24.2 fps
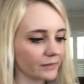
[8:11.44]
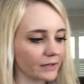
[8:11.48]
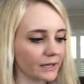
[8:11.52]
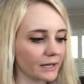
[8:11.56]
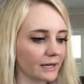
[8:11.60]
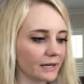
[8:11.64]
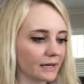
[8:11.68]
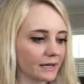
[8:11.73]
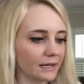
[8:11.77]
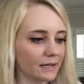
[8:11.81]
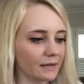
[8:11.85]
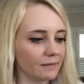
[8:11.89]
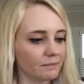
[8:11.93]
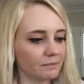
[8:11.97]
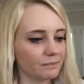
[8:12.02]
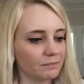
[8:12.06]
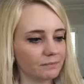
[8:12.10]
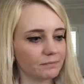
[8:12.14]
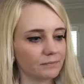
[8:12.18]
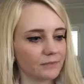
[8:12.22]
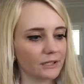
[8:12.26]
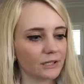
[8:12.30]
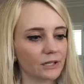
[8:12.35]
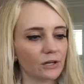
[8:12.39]
And
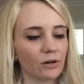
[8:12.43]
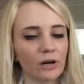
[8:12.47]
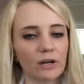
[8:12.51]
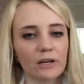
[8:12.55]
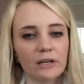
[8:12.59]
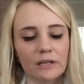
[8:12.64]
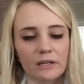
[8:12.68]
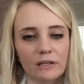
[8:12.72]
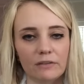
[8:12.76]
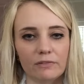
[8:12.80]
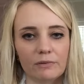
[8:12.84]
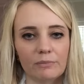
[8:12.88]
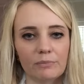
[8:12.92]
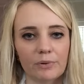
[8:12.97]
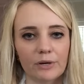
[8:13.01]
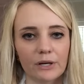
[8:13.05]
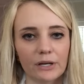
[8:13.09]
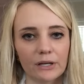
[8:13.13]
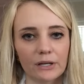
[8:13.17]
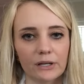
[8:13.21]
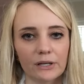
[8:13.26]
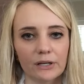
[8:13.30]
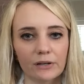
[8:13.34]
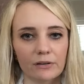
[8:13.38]
you know, I didn't even bring
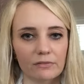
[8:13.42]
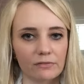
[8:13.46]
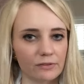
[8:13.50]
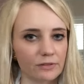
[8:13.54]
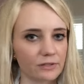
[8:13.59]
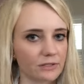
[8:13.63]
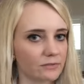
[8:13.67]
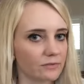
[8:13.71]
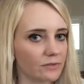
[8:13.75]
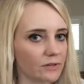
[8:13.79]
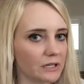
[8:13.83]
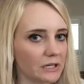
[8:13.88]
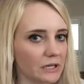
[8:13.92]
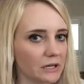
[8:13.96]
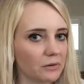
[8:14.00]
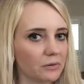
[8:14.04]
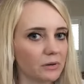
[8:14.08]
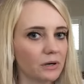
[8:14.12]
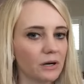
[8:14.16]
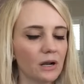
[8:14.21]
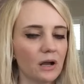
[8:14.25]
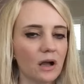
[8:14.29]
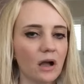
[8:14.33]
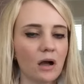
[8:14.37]
it in here for this video,
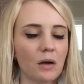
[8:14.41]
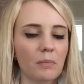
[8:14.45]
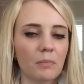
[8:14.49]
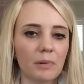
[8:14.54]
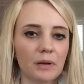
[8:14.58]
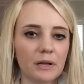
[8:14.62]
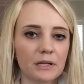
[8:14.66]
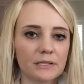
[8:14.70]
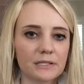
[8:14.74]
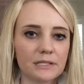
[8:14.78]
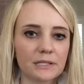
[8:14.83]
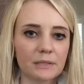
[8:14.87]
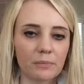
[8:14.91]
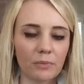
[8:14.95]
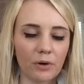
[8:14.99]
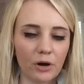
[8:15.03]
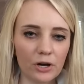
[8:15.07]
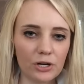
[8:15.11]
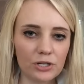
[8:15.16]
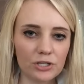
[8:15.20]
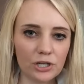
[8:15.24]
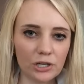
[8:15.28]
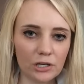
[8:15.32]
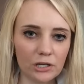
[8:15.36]
but it's the
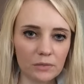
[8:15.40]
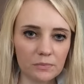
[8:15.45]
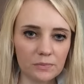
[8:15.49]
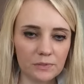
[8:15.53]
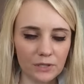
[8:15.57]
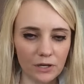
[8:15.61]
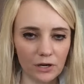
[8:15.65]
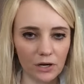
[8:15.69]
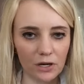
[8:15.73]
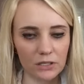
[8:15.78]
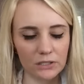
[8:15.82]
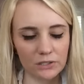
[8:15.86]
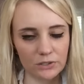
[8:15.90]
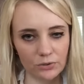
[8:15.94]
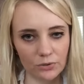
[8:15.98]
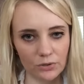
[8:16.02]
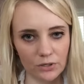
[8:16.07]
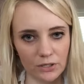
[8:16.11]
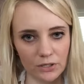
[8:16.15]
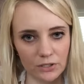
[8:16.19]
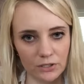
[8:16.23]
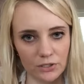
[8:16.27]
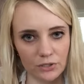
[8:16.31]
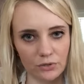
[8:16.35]
Marc Jacobs
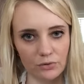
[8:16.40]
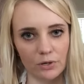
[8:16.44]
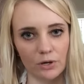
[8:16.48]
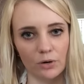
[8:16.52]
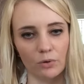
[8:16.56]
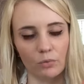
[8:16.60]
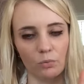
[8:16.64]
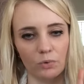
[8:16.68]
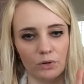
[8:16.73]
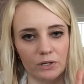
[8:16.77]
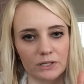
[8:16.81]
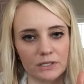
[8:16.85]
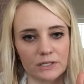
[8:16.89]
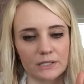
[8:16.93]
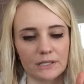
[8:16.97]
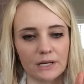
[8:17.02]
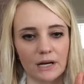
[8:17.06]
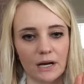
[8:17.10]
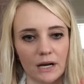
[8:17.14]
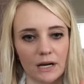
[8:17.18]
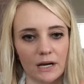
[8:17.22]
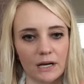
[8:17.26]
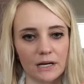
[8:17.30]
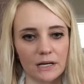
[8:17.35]
contouring duo. One
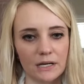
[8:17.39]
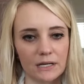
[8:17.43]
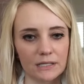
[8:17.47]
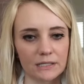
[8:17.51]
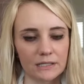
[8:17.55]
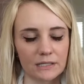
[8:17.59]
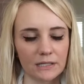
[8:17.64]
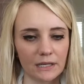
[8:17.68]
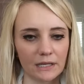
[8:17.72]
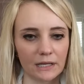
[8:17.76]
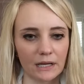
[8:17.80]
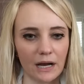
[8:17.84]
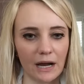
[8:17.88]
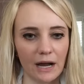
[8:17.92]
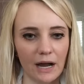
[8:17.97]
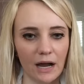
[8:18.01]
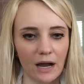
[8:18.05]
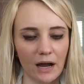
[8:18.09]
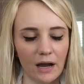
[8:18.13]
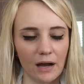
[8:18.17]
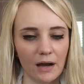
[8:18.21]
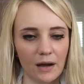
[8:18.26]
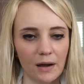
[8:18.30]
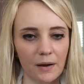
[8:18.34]
side is like
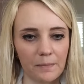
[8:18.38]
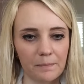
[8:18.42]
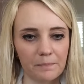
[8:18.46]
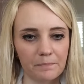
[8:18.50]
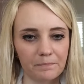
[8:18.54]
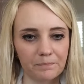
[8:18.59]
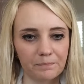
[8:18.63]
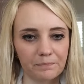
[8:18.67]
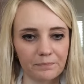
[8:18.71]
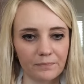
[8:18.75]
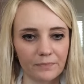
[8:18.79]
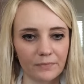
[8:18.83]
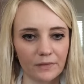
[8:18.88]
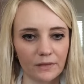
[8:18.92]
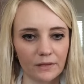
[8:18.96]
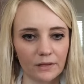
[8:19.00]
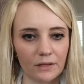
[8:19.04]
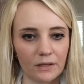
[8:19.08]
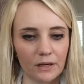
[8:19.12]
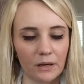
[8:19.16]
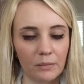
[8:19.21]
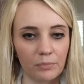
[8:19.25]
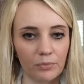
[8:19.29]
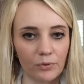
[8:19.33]
a
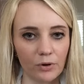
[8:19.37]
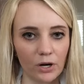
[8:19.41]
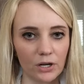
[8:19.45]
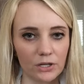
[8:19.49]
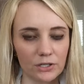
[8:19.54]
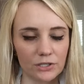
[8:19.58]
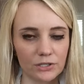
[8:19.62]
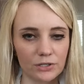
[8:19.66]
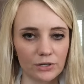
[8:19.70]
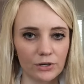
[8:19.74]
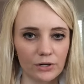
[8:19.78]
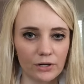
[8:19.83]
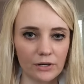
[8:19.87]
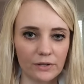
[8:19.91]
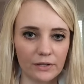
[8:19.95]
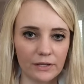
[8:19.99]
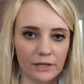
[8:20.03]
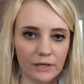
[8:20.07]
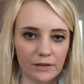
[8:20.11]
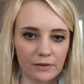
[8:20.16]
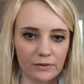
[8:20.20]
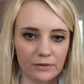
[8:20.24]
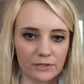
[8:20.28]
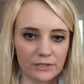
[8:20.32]
bronzer and
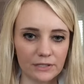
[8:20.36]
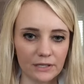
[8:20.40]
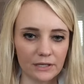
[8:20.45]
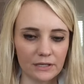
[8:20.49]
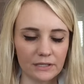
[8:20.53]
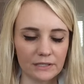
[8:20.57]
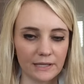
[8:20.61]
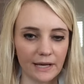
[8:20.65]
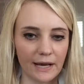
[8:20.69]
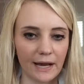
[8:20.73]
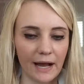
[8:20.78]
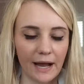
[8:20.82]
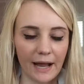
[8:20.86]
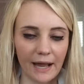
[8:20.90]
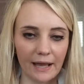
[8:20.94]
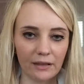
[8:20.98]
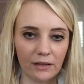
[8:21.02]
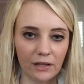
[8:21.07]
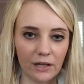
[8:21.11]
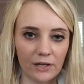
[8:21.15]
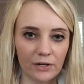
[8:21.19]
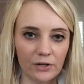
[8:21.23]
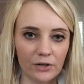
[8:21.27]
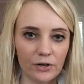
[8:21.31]
the other side is a
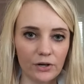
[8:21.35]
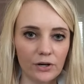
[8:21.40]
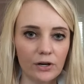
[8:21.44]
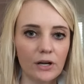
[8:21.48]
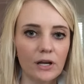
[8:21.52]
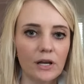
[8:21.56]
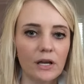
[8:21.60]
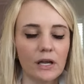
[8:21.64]
highlighter.